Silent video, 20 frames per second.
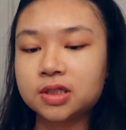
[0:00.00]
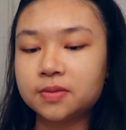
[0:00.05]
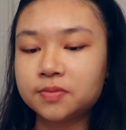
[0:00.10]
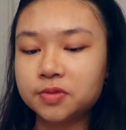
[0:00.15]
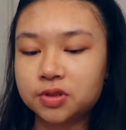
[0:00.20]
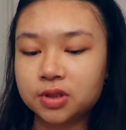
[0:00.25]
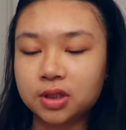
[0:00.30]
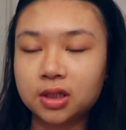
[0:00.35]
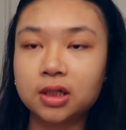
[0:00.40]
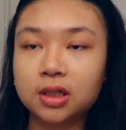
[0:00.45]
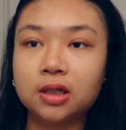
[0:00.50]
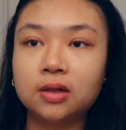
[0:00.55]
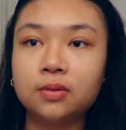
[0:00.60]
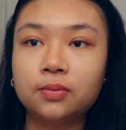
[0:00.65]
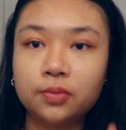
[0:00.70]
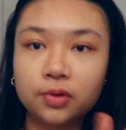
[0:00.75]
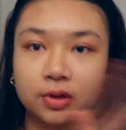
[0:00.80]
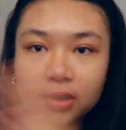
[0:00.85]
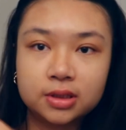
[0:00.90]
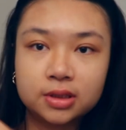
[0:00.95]
next I'm just
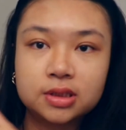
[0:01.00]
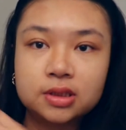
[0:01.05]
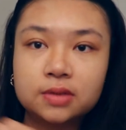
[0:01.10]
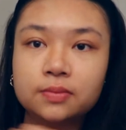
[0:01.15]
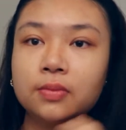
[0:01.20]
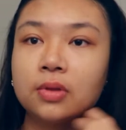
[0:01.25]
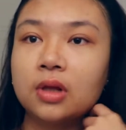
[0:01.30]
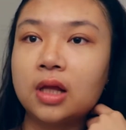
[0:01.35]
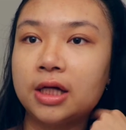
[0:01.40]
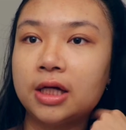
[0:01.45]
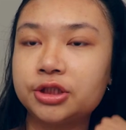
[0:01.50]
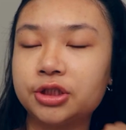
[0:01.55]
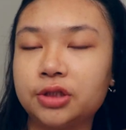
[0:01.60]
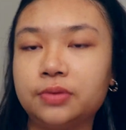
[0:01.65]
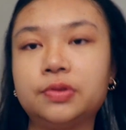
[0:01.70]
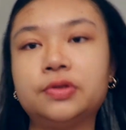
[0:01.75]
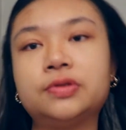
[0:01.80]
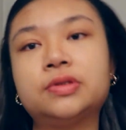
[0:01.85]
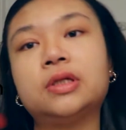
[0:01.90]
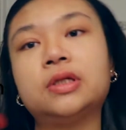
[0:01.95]
gonna put on some blush,
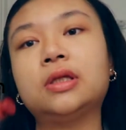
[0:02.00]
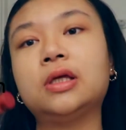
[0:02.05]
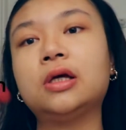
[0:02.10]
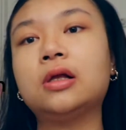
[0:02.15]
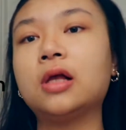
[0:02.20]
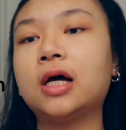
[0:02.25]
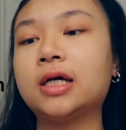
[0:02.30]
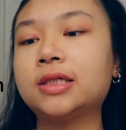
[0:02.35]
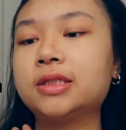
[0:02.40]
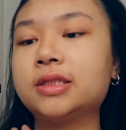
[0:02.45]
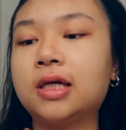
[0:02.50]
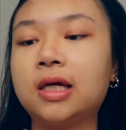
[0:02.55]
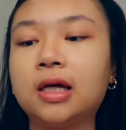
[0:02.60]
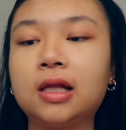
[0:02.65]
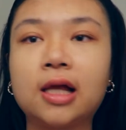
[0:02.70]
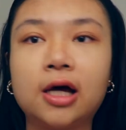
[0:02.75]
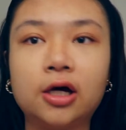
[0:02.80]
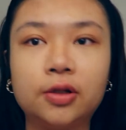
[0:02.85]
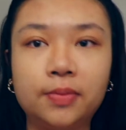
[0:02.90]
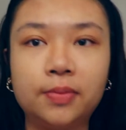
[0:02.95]
and I'm using the Glossier
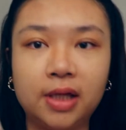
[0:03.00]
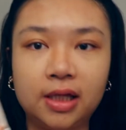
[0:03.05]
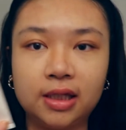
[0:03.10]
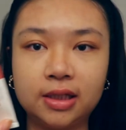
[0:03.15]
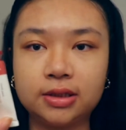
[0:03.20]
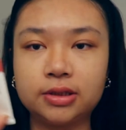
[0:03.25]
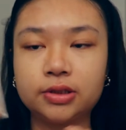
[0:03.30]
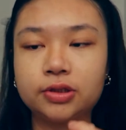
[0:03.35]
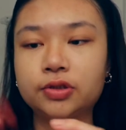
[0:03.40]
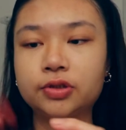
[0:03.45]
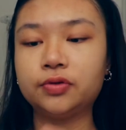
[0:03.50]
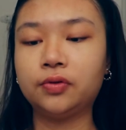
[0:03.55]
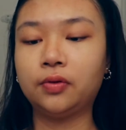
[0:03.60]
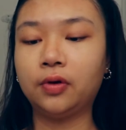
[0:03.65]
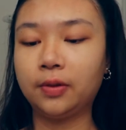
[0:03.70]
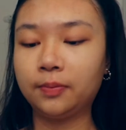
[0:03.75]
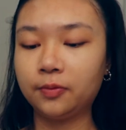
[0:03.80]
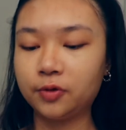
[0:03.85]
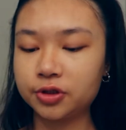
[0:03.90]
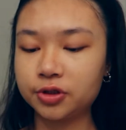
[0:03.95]
Cloud Paint in
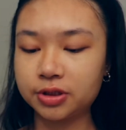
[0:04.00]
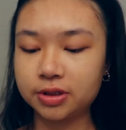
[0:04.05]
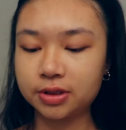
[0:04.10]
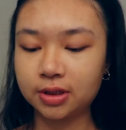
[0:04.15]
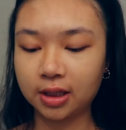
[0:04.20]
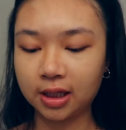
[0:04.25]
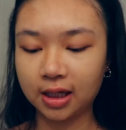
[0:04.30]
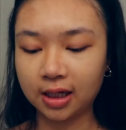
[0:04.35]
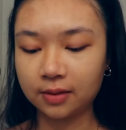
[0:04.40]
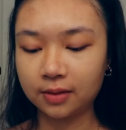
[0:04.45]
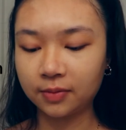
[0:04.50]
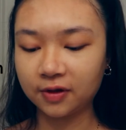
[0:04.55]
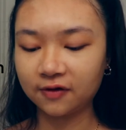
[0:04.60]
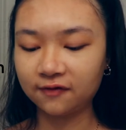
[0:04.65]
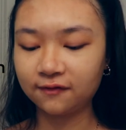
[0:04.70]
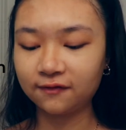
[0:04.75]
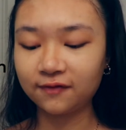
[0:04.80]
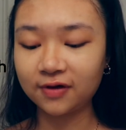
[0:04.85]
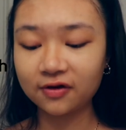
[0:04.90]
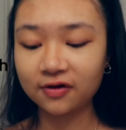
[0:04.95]
Storm, which is again my
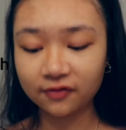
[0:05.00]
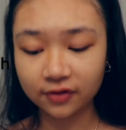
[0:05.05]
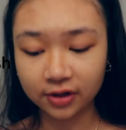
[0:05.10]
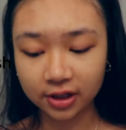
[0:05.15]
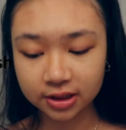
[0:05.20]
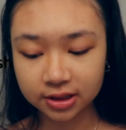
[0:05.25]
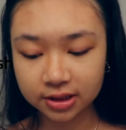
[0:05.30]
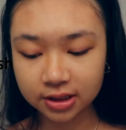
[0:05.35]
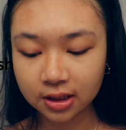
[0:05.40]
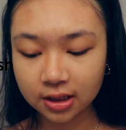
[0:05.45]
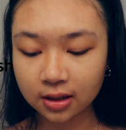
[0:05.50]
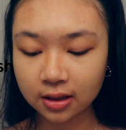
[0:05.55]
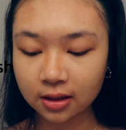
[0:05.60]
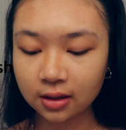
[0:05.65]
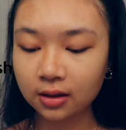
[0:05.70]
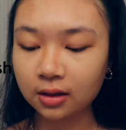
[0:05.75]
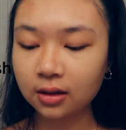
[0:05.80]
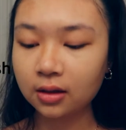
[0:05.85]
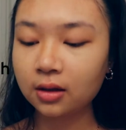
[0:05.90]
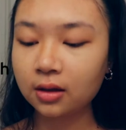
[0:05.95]
favorite
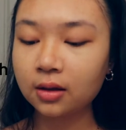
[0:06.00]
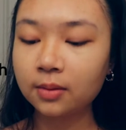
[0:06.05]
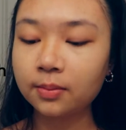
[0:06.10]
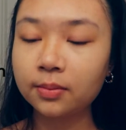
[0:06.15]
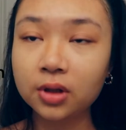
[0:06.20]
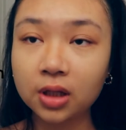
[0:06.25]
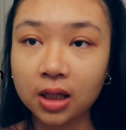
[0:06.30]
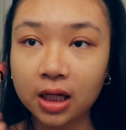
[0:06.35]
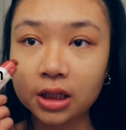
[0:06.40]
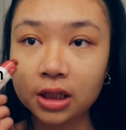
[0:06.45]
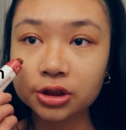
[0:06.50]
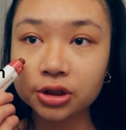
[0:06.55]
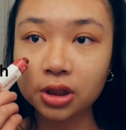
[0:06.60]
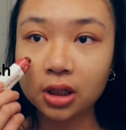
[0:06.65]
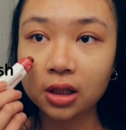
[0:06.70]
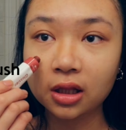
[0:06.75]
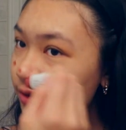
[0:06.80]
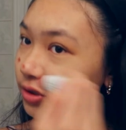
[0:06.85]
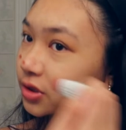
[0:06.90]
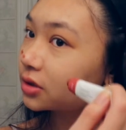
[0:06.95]
blush.
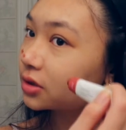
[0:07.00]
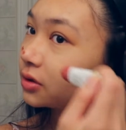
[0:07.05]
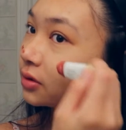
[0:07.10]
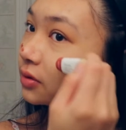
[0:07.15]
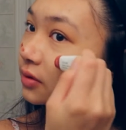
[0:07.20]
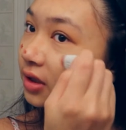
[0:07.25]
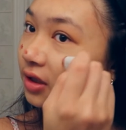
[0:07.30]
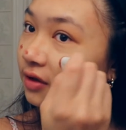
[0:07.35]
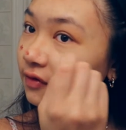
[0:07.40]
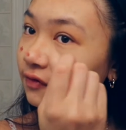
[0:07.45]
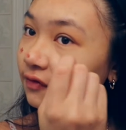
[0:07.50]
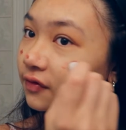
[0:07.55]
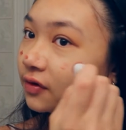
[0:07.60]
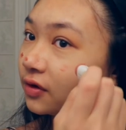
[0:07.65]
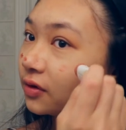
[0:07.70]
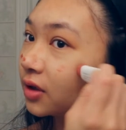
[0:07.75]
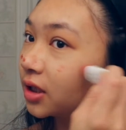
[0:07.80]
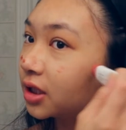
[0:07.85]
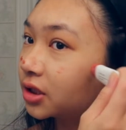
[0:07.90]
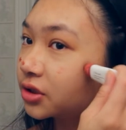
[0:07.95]
Also, if
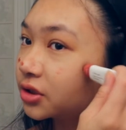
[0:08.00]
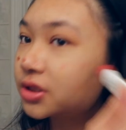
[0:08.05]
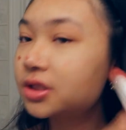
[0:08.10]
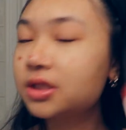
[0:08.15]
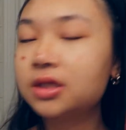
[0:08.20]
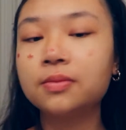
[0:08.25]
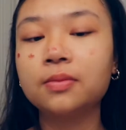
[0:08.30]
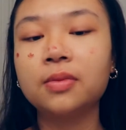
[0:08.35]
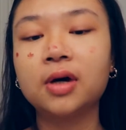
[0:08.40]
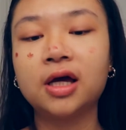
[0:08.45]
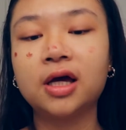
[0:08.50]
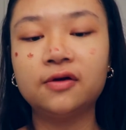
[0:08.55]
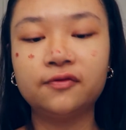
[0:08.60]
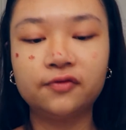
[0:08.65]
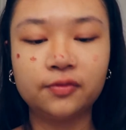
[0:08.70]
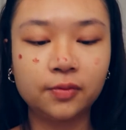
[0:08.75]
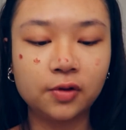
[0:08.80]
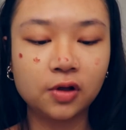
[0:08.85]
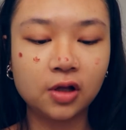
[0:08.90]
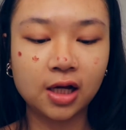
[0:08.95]
you are interested in buying
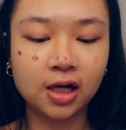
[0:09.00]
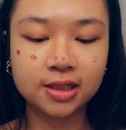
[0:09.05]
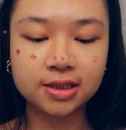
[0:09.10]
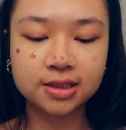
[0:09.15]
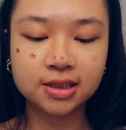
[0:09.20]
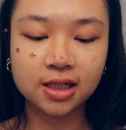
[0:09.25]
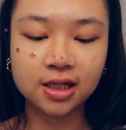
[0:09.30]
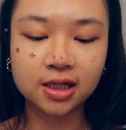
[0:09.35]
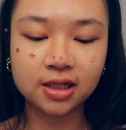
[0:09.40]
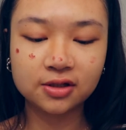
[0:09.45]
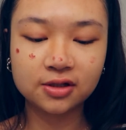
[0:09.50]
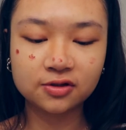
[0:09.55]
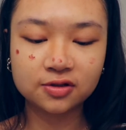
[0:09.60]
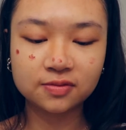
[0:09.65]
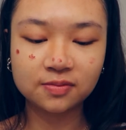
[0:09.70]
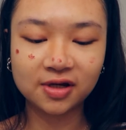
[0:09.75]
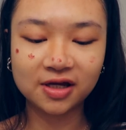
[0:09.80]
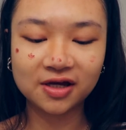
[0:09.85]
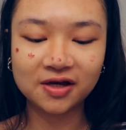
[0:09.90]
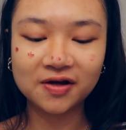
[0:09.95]
from Glossier,
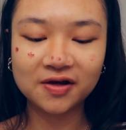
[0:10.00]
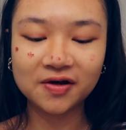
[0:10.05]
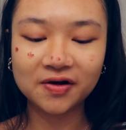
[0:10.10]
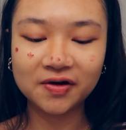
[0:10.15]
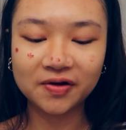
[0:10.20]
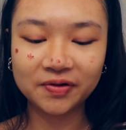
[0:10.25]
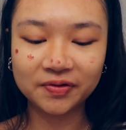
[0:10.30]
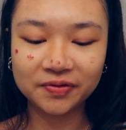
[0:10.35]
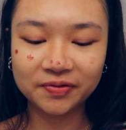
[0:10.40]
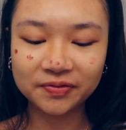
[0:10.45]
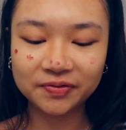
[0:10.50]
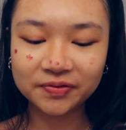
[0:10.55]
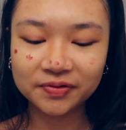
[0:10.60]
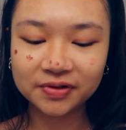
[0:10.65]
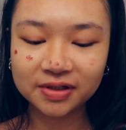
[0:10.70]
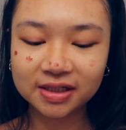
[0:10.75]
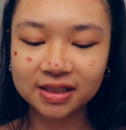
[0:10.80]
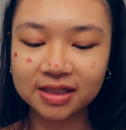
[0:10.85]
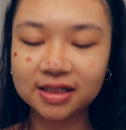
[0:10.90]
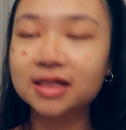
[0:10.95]
use my
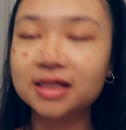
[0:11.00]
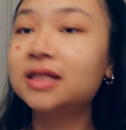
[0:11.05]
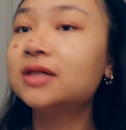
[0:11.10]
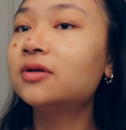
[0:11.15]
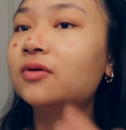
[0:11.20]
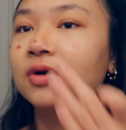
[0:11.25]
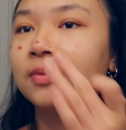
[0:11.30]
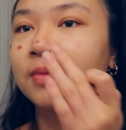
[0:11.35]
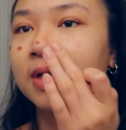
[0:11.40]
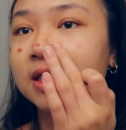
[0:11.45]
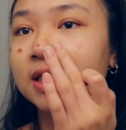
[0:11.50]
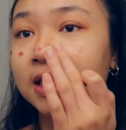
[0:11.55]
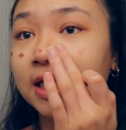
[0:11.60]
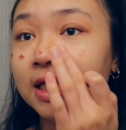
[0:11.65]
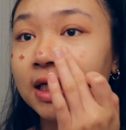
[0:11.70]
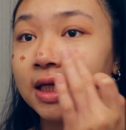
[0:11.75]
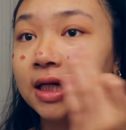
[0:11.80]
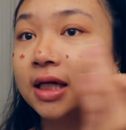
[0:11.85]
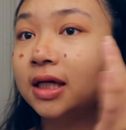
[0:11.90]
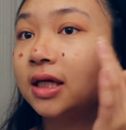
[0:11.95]
code, or my
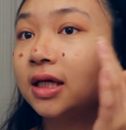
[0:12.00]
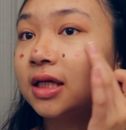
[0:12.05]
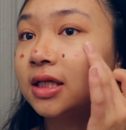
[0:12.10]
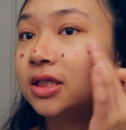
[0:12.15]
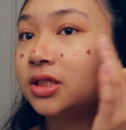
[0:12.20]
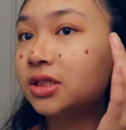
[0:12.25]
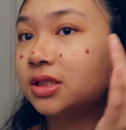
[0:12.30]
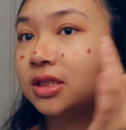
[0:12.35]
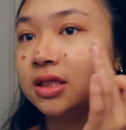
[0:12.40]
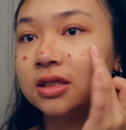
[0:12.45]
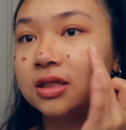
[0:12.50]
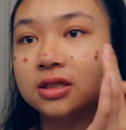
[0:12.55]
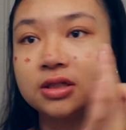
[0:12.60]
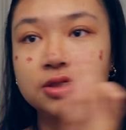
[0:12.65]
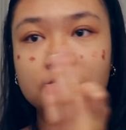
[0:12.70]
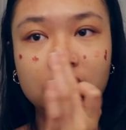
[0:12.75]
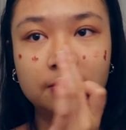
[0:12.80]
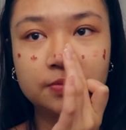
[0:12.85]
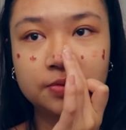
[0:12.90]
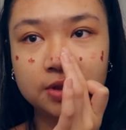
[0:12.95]
link. It's just in the
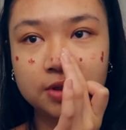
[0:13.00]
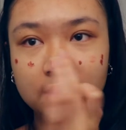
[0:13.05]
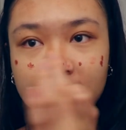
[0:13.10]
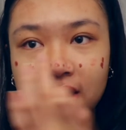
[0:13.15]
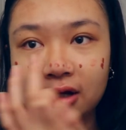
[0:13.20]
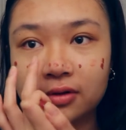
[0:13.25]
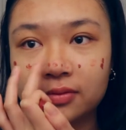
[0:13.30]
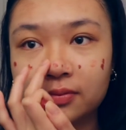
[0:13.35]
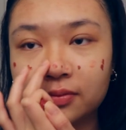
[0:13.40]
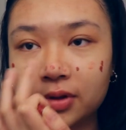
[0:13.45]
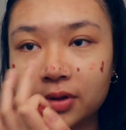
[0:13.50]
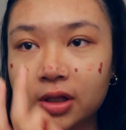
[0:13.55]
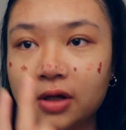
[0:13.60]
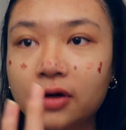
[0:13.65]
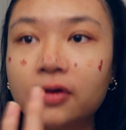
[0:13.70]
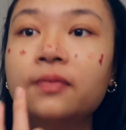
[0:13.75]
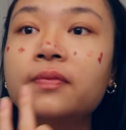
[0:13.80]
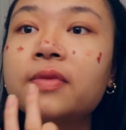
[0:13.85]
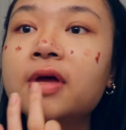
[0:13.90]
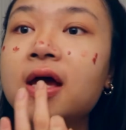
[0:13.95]
description down
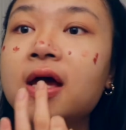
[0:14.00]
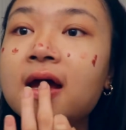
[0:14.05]
below.